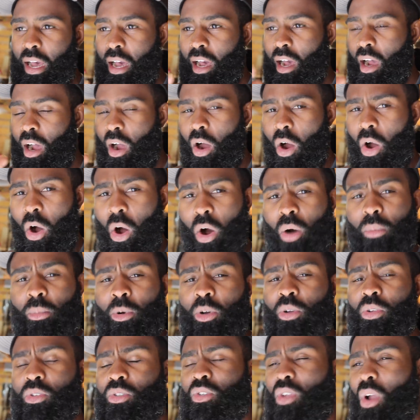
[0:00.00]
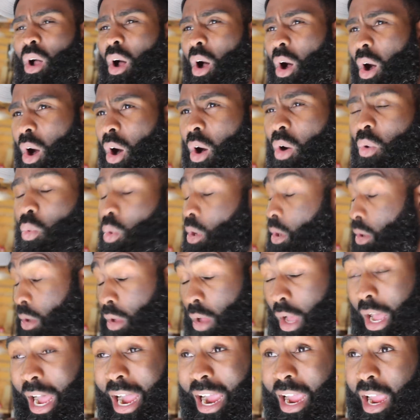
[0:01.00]
I almost, all
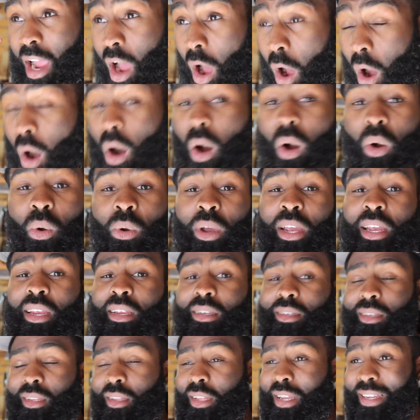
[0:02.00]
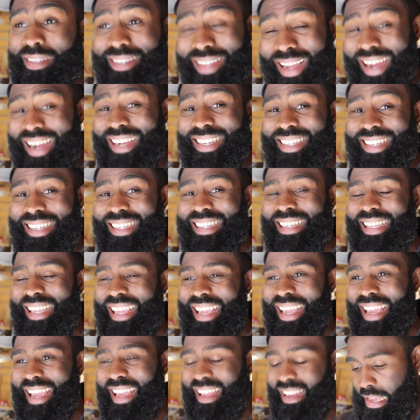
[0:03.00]
well, I always, unless I just
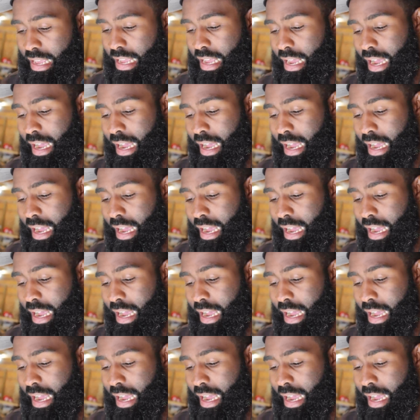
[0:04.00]
can't,